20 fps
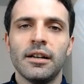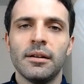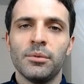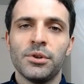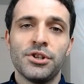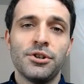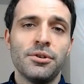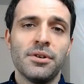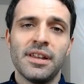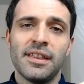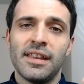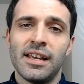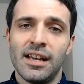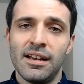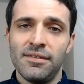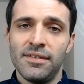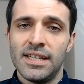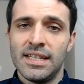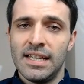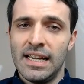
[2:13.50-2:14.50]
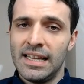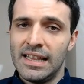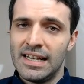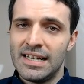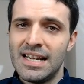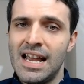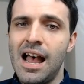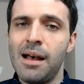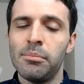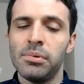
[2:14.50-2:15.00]
which you can think of as like the
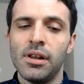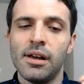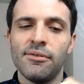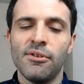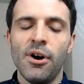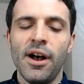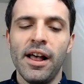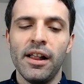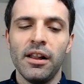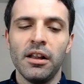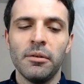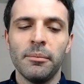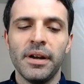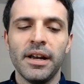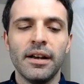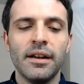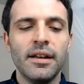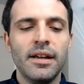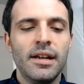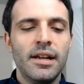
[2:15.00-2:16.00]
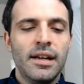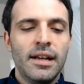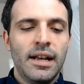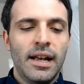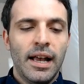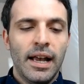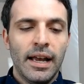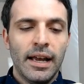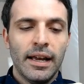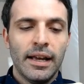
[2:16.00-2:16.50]
top level element.
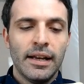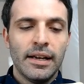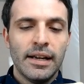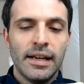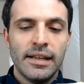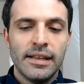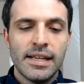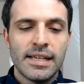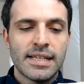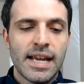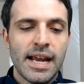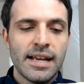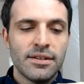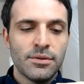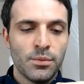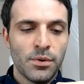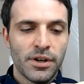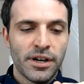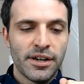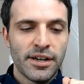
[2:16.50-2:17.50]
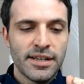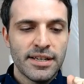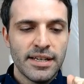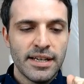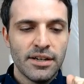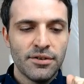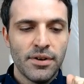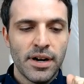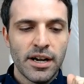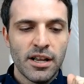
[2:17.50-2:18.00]
And in this case, we're going to
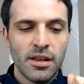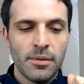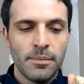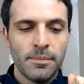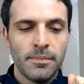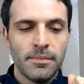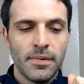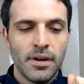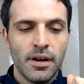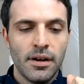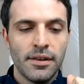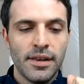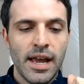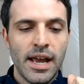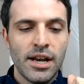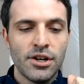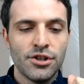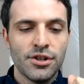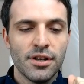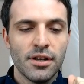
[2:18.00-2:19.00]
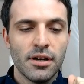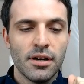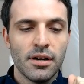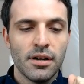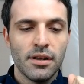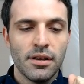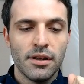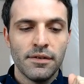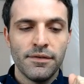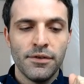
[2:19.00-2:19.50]
see it right on the edge of
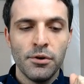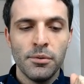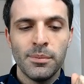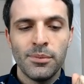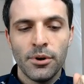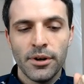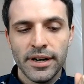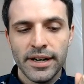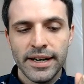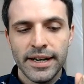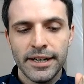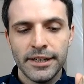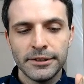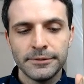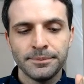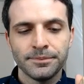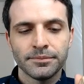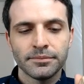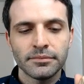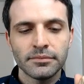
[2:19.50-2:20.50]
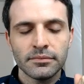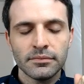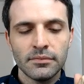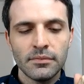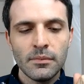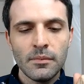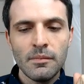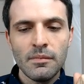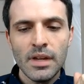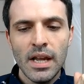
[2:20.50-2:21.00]
the viewport here.
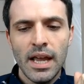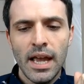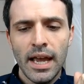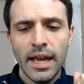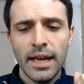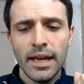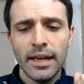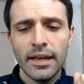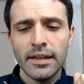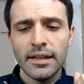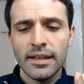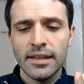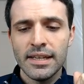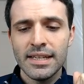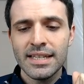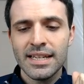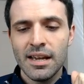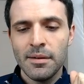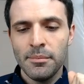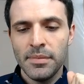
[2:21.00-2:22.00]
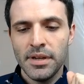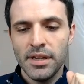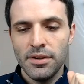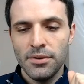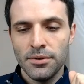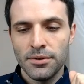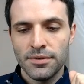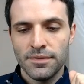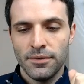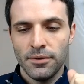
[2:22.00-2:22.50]
And this can be
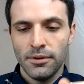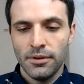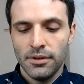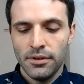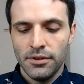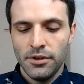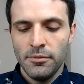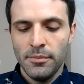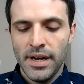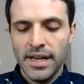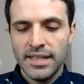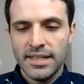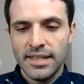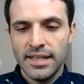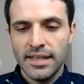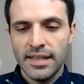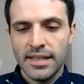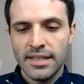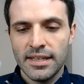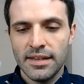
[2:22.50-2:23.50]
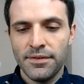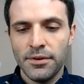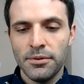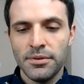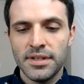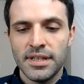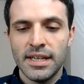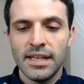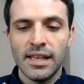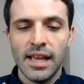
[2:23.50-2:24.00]
useful. You might see this if you
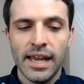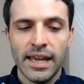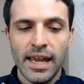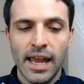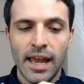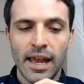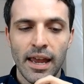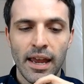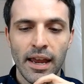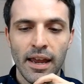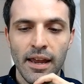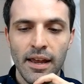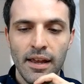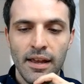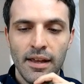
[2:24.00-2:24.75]
see like a